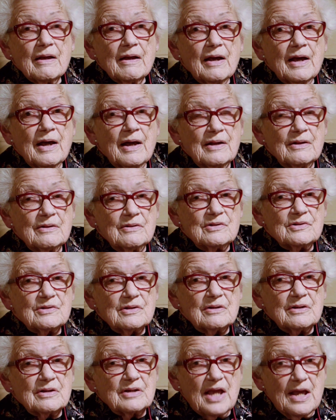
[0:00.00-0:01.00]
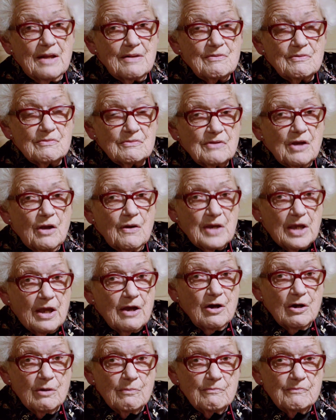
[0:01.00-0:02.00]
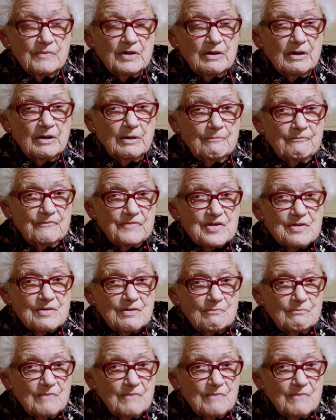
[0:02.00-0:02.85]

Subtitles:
And again, going home,